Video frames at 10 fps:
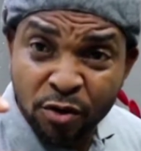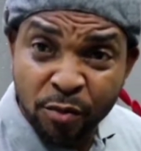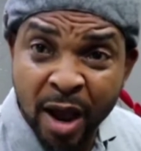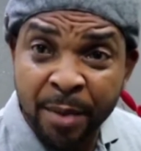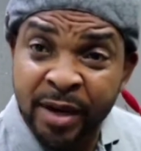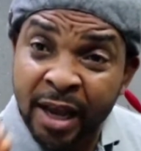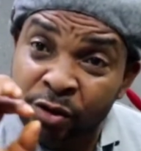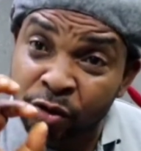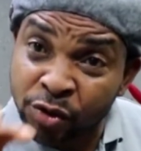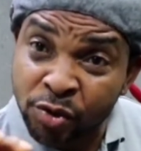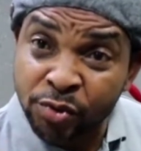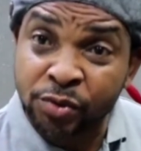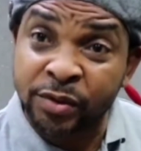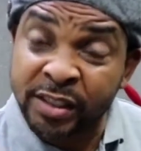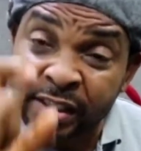map that you
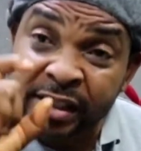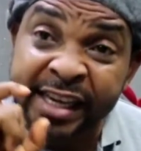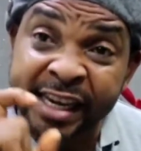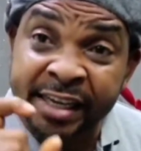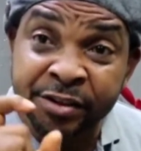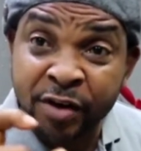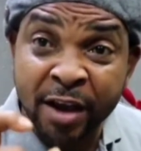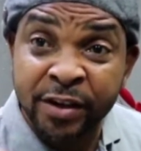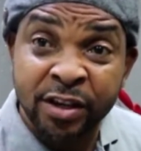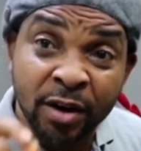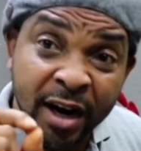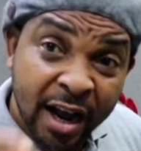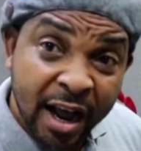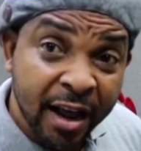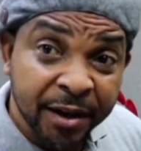use in driving your
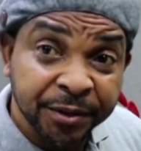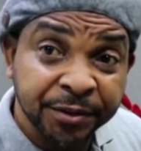car.